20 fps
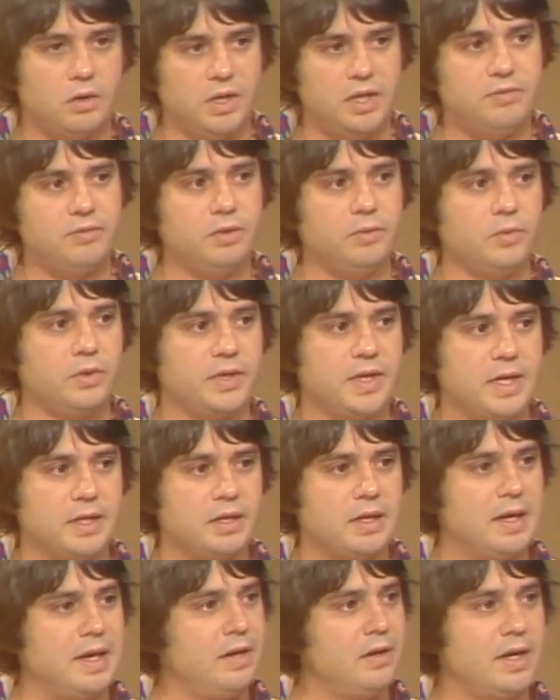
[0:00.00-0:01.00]
Well, even without,
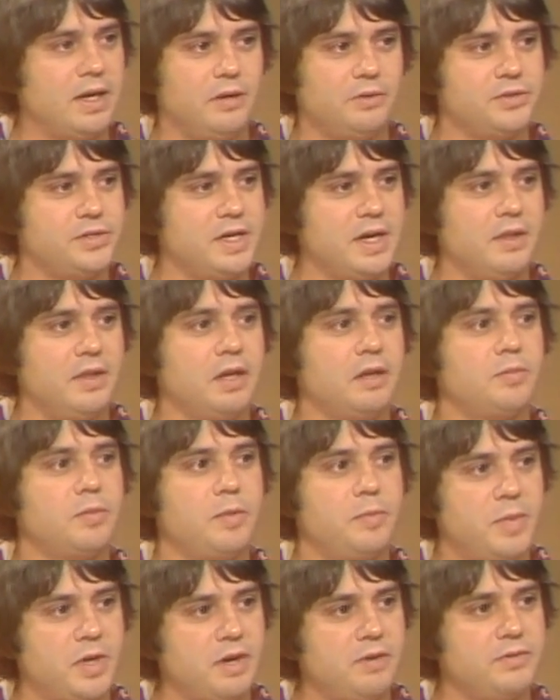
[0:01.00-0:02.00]
I don't see how they could
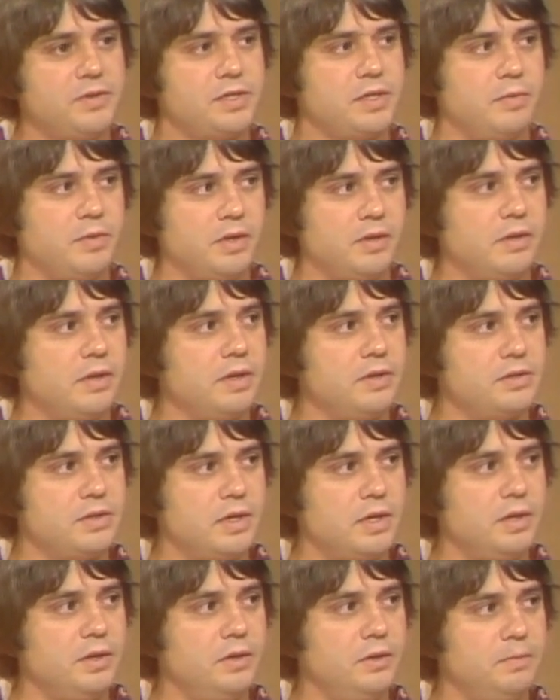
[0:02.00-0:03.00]
prepare for some of the things
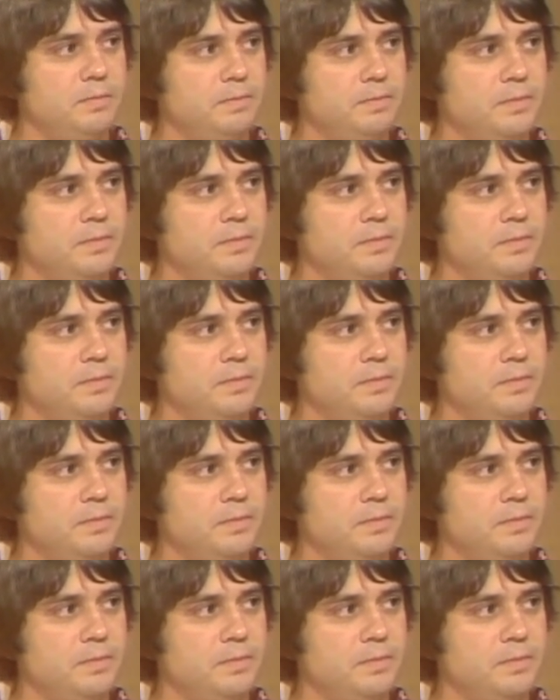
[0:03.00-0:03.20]
that I do.